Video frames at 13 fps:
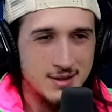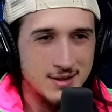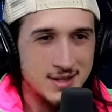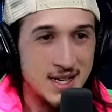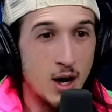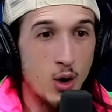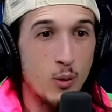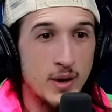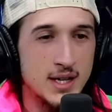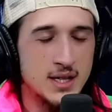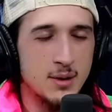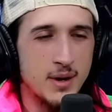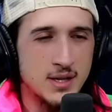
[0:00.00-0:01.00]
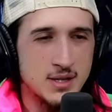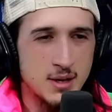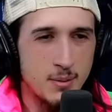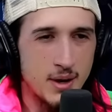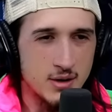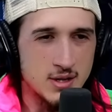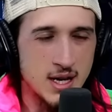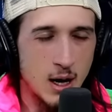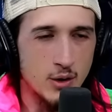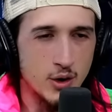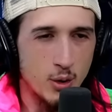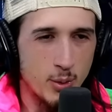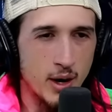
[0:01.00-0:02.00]
Yeah, oh, we get the best, the better
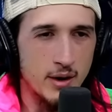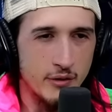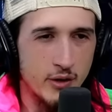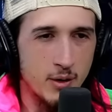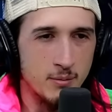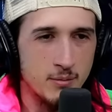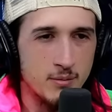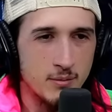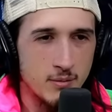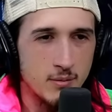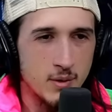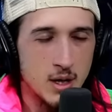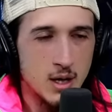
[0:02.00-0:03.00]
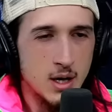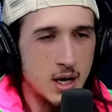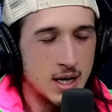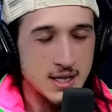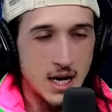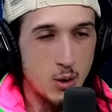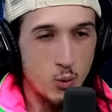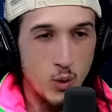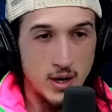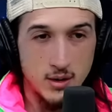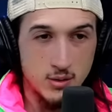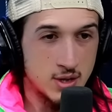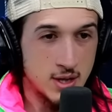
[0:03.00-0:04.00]
sourdough bread from. Got it because I
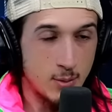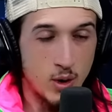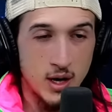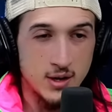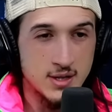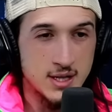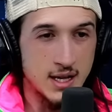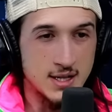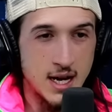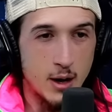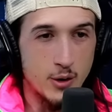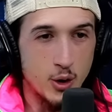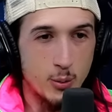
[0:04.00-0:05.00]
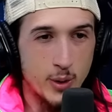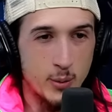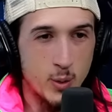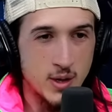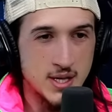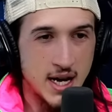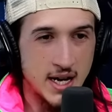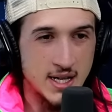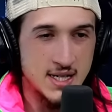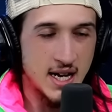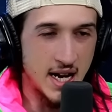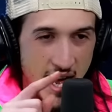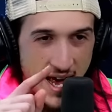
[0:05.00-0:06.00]
went somewhere else to get sourdough bread once, and it
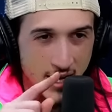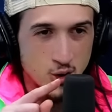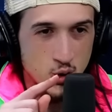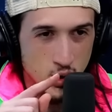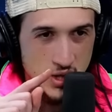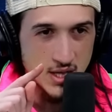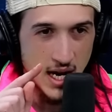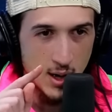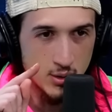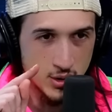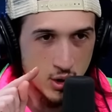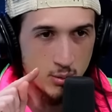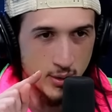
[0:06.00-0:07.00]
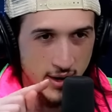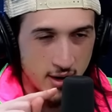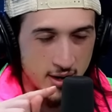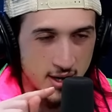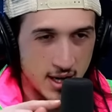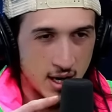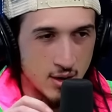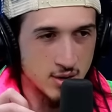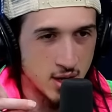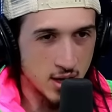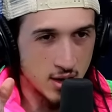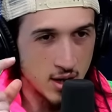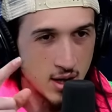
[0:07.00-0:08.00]
said extra sourdough bread on it, and I was
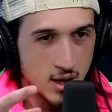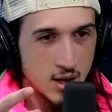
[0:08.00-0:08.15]
like, "What does that